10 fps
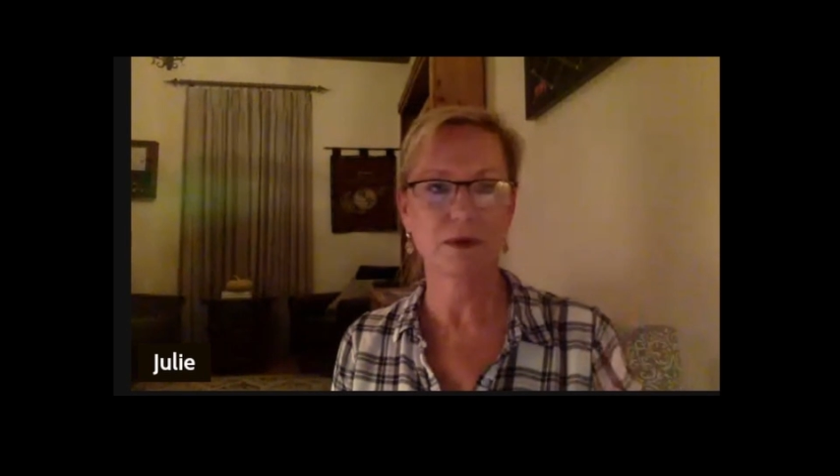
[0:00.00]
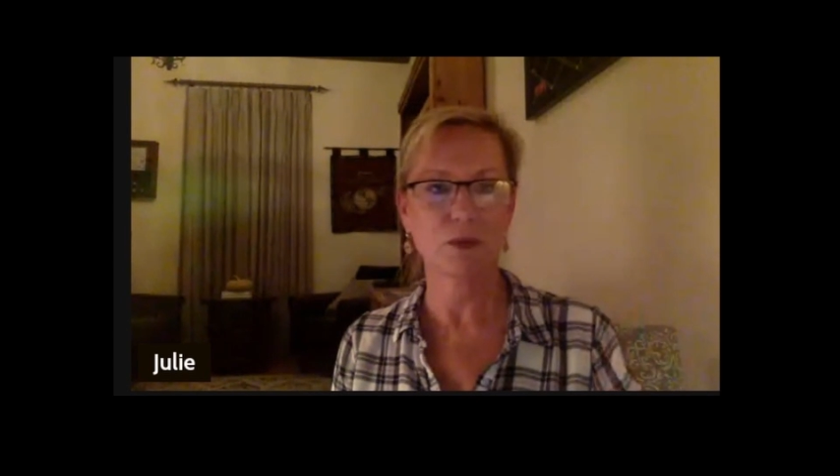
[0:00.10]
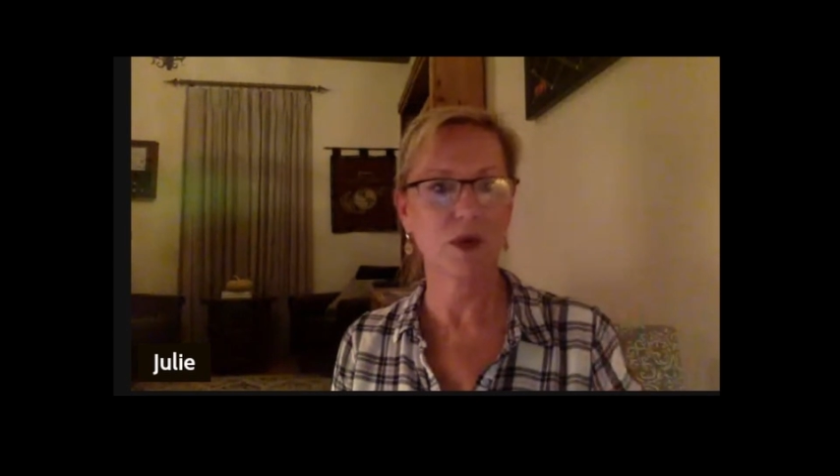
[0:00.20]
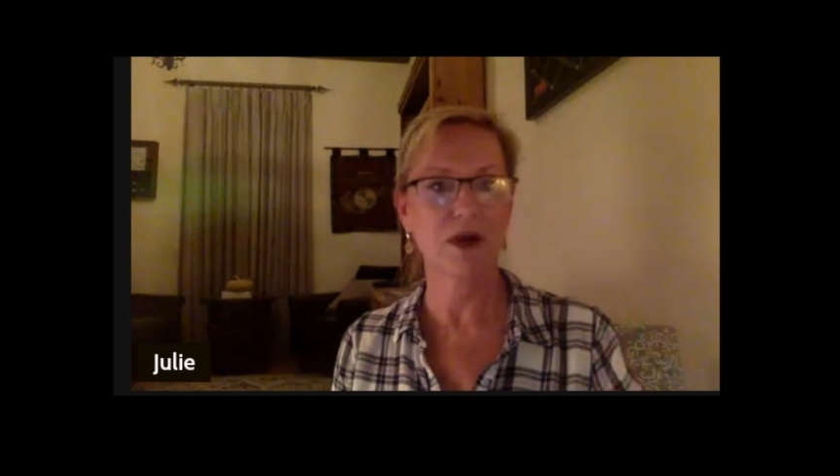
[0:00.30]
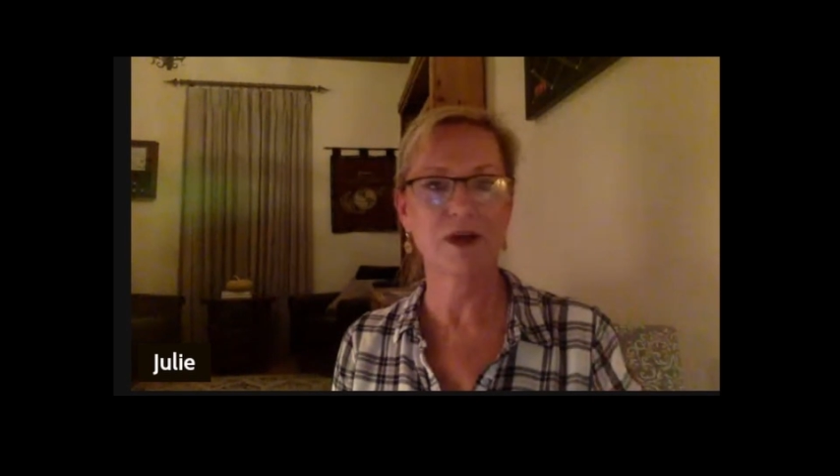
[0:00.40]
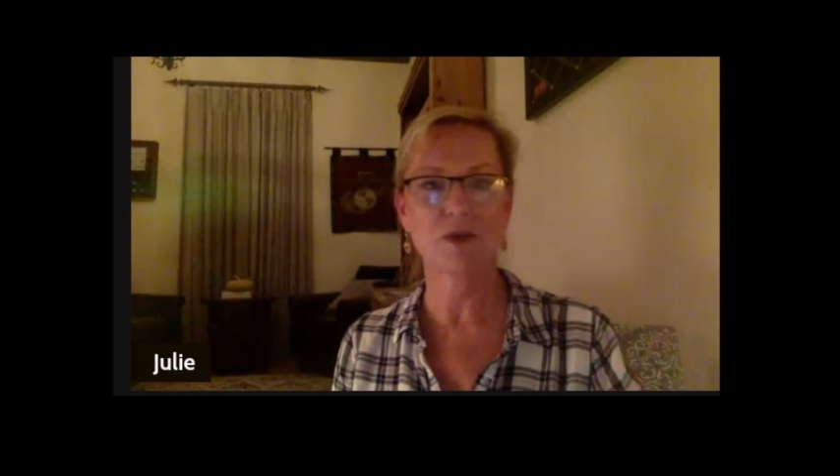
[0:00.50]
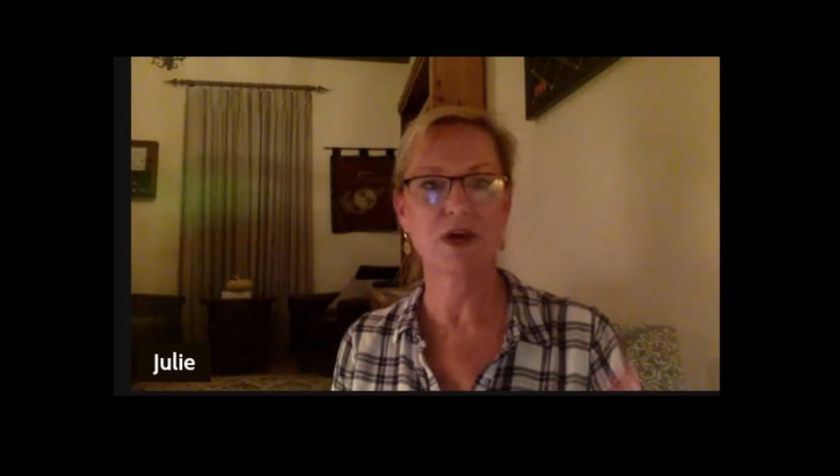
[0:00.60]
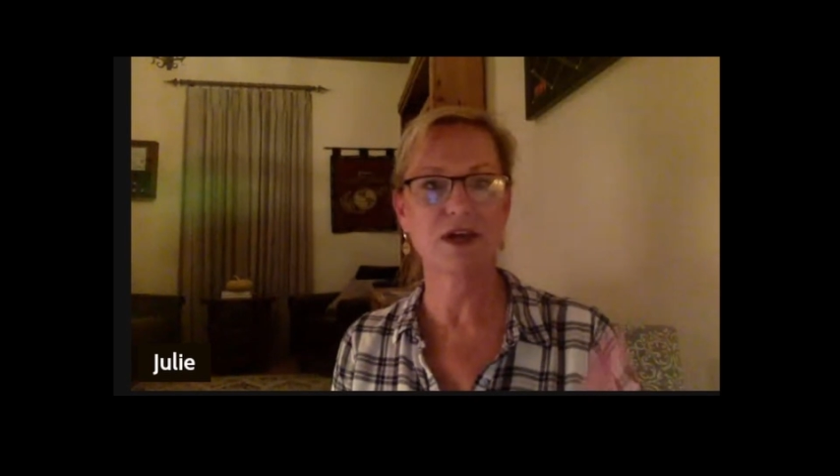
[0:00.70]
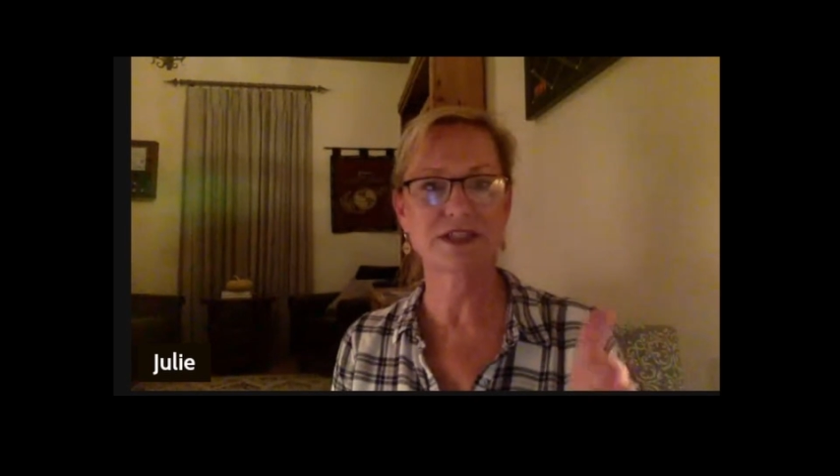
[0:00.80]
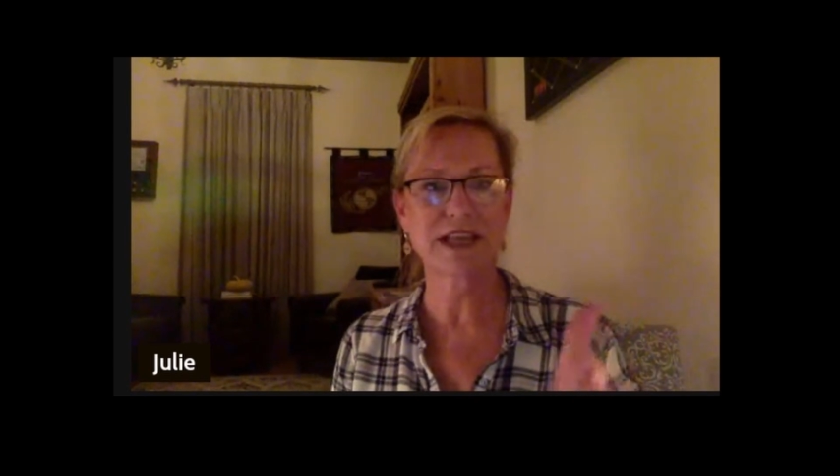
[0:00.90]
where I
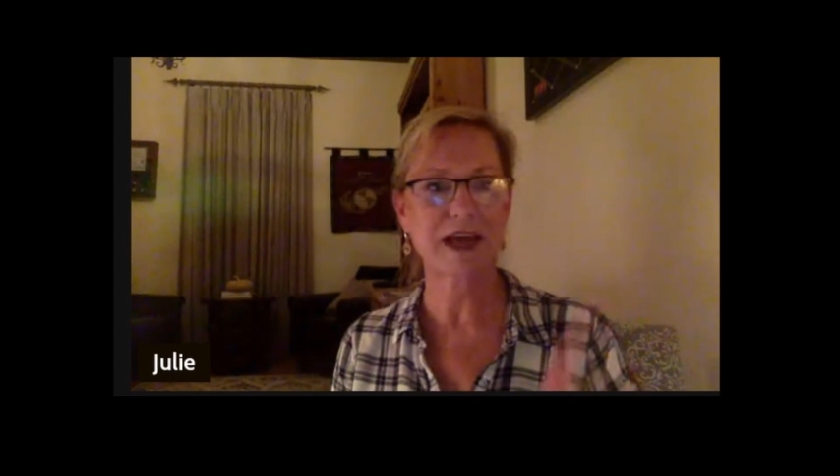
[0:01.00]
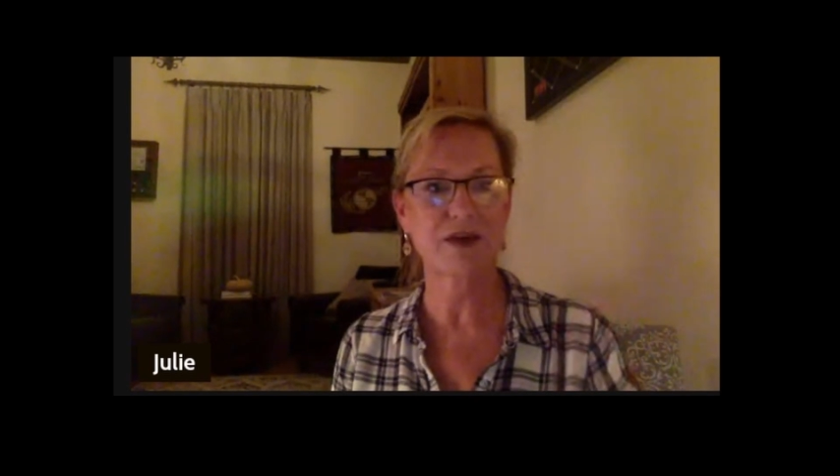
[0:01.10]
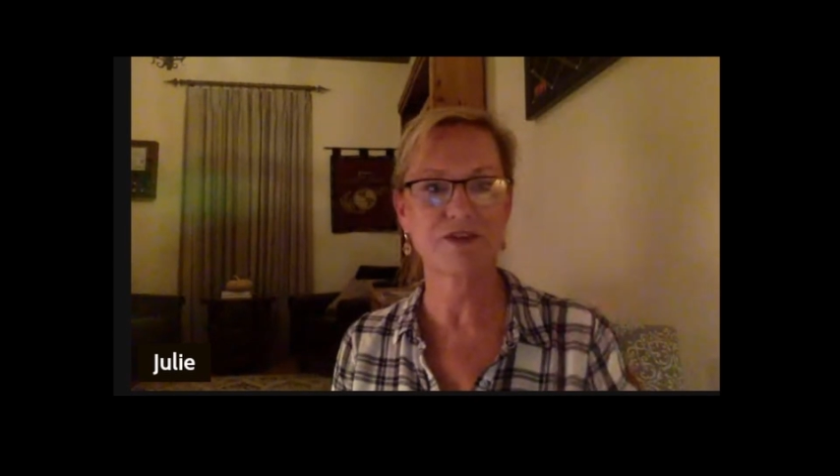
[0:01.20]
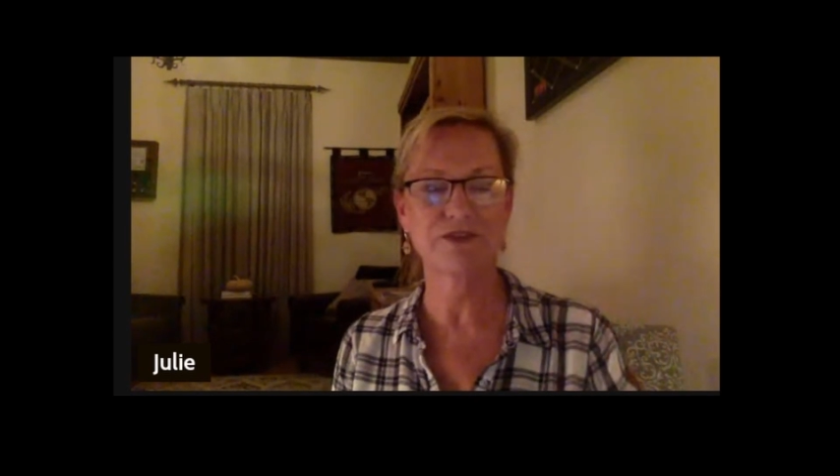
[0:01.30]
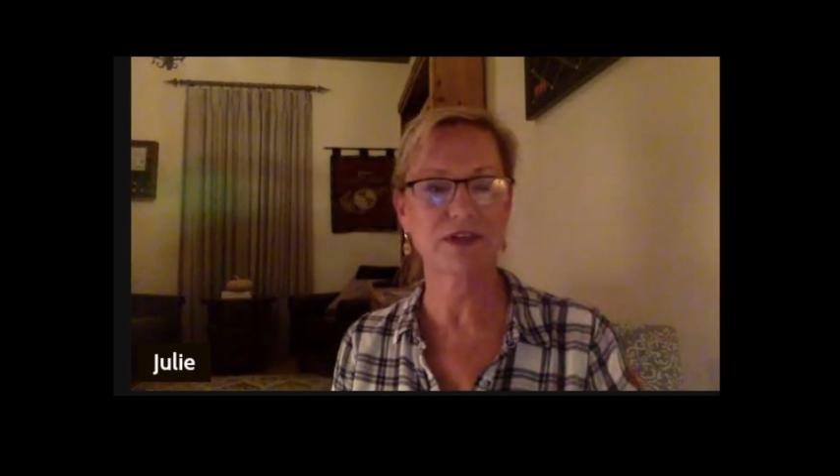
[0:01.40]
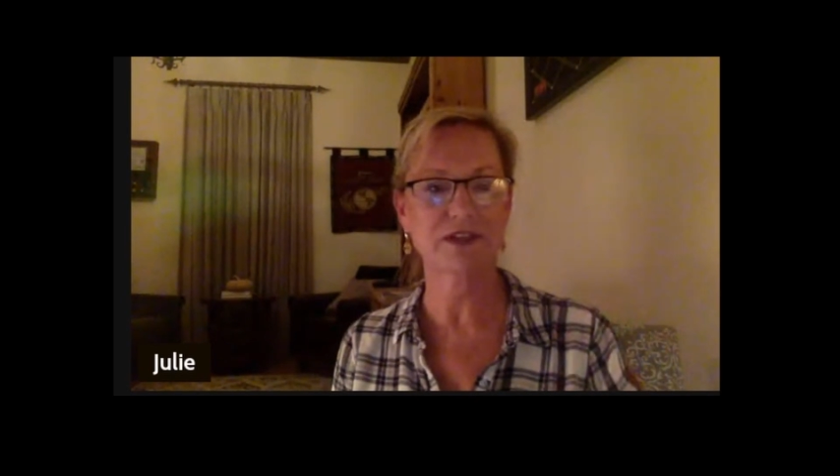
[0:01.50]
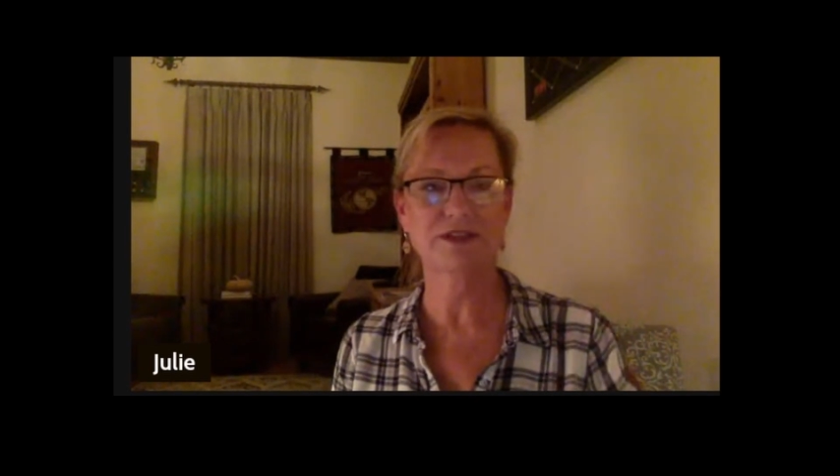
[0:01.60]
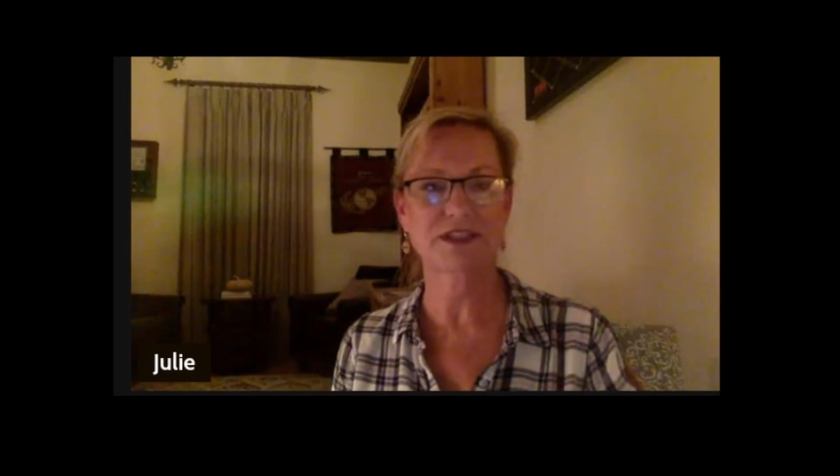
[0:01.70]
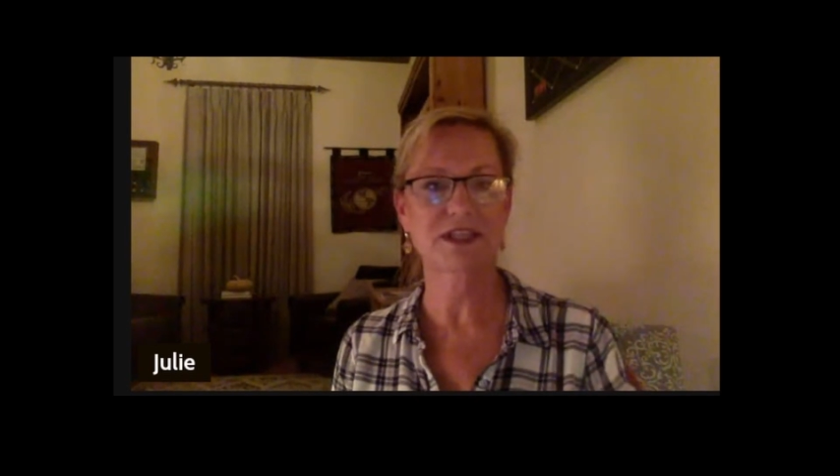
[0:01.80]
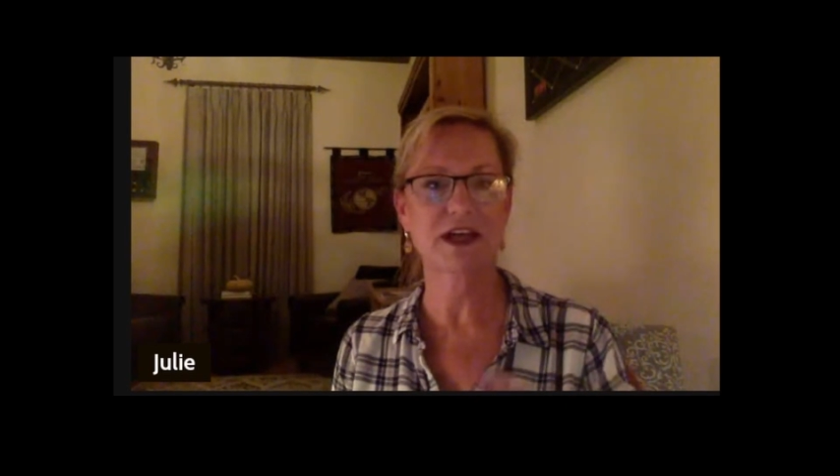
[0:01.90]
was, how I felt
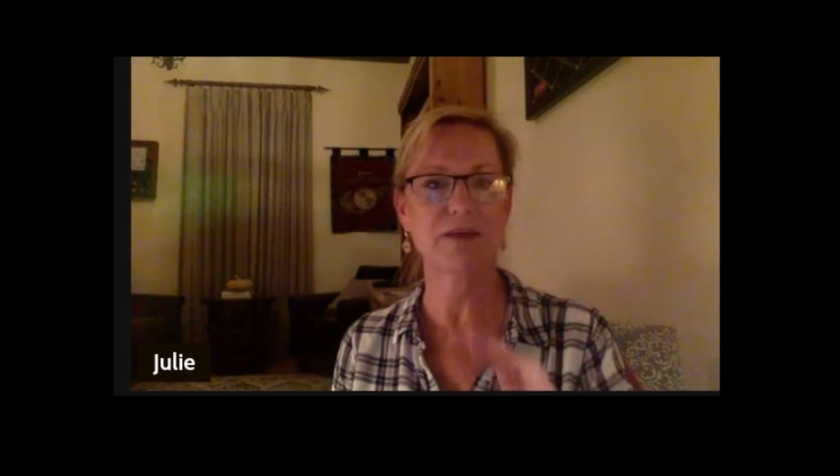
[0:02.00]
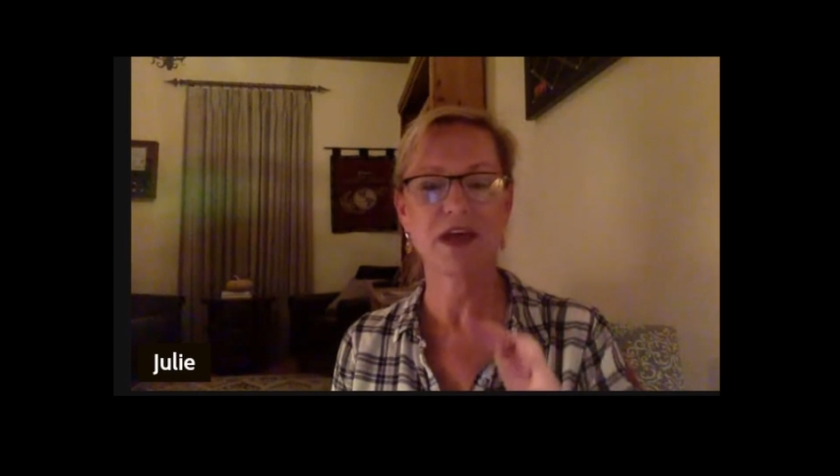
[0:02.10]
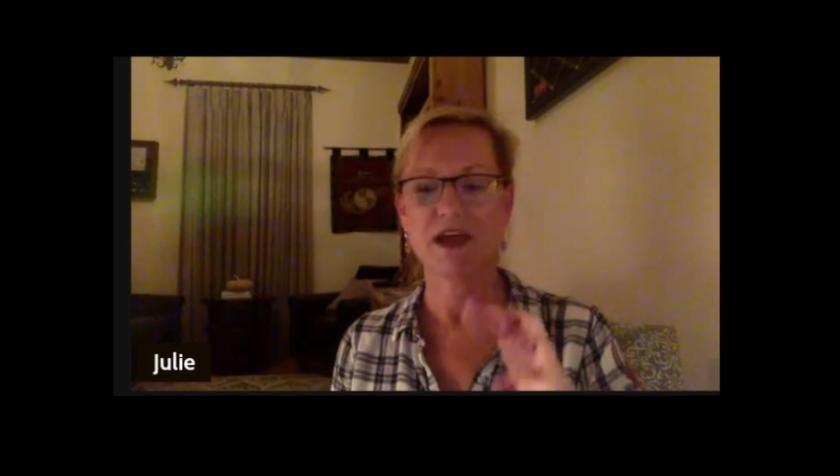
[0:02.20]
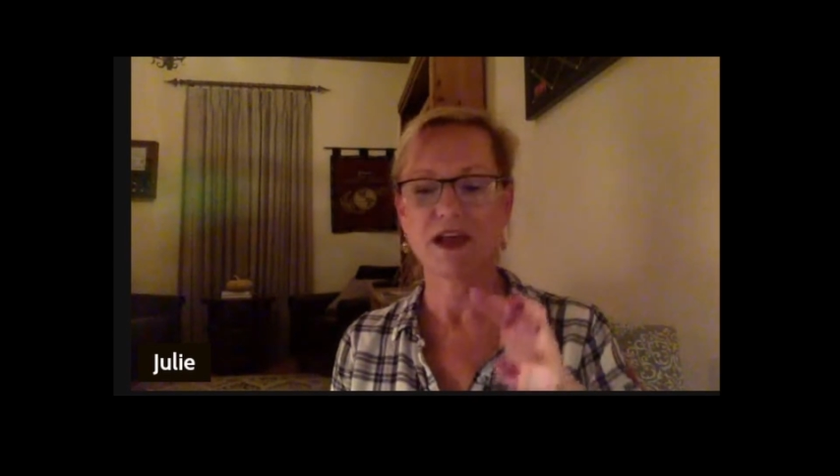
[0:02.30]
at the time,